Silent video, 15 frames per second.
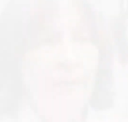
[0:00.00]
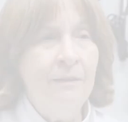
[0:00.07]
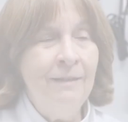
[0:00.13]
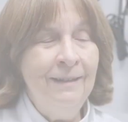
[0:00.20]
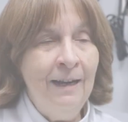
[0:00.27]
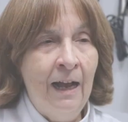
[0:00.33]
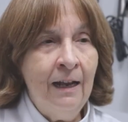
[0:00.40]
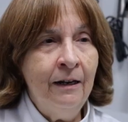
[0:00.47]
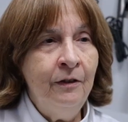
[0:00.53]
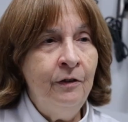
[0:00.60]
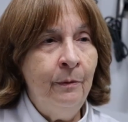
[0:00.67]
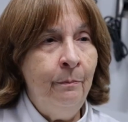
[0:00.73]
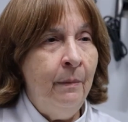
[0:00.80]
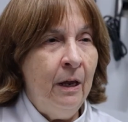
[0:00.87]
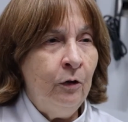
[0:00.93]
It's not a
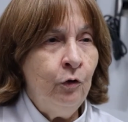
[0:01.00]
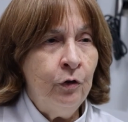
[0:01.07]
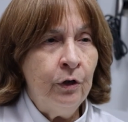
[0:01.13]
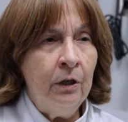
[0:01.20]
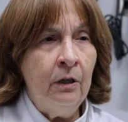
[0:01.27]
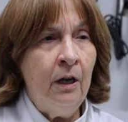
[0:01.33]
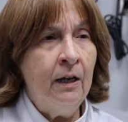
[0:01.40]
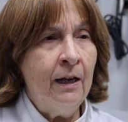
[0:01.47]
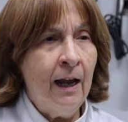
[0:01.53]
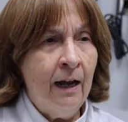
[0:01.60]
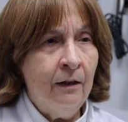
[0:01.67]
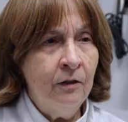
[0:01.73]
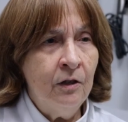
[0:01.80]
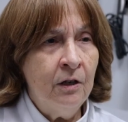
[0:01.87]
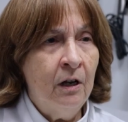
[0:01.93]
dementia like
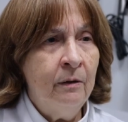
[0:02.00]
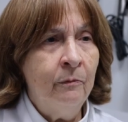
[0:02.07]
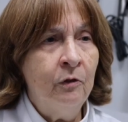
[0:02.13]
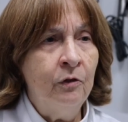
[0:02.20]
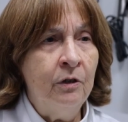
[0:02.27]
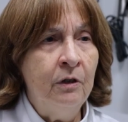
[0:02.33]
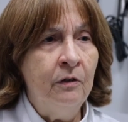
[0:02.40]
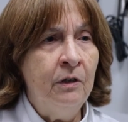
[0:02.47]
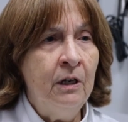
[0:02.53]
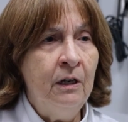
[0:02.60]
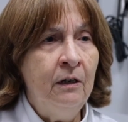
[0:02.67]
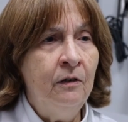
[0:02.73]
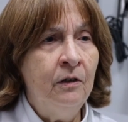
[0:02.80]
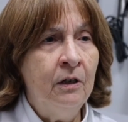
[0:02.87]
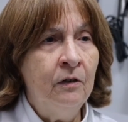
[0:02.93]
Alzheimer's
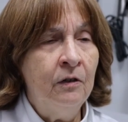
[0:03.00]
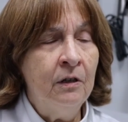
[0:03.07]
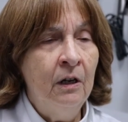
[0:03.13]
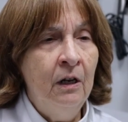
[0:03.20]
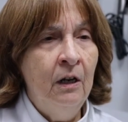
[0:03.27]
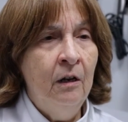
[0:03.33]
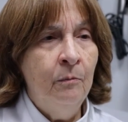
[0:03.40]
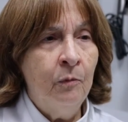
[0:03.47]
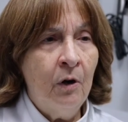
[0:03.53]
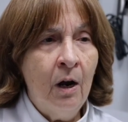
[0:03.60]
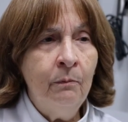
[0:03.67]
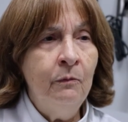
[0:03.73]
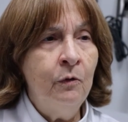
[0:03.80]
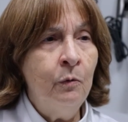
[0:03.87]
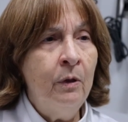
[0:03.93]
disease, it's
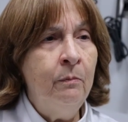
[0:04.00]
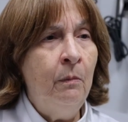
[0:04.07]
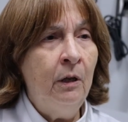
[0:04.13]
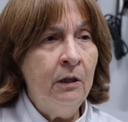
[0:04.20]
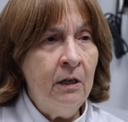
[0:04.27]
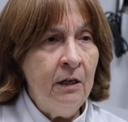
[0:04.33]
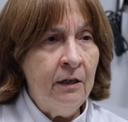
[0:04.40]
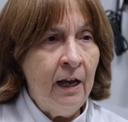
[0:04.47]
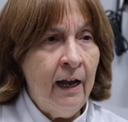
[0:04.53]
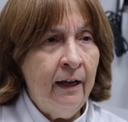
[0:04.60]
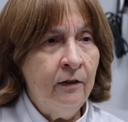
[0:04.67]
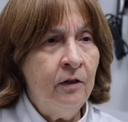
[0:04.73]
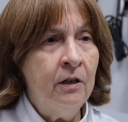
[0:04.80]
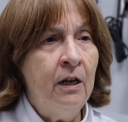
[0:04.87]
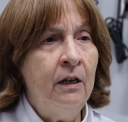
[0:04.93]
problems with
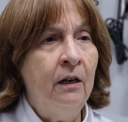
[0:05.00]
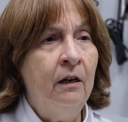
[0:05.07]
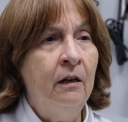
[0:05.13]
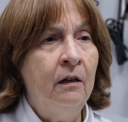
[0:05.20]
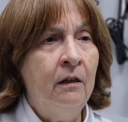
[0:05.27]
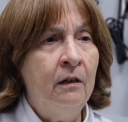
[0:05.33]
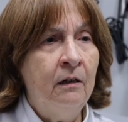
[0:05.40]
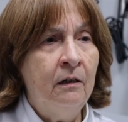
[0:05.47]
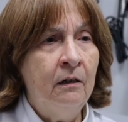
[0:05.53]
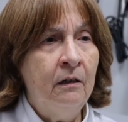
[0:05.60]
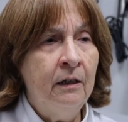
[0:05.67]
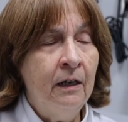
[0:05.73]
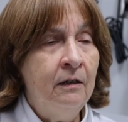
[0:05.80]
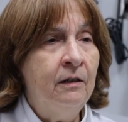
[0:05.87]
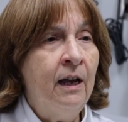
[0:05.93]
multitasking,
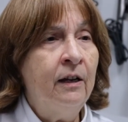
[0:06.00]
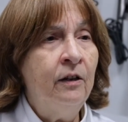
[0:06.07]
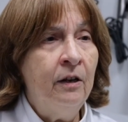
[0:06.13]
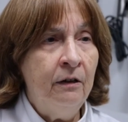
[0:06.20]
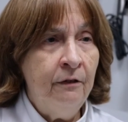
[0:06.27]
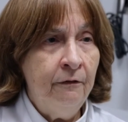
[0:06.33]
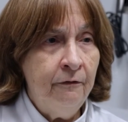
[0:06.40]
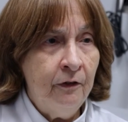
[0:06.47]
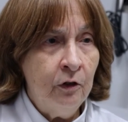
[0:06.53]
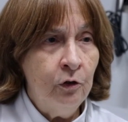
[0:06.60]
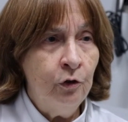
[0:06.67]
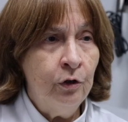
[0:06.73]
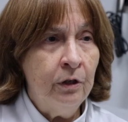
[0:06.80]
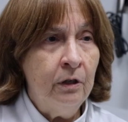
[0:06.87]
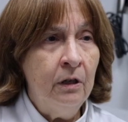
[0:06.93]
uh, executive
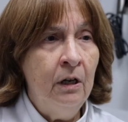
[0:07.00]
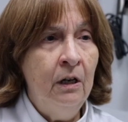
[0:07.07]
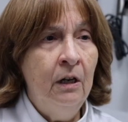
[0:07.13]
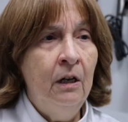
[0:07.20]
function.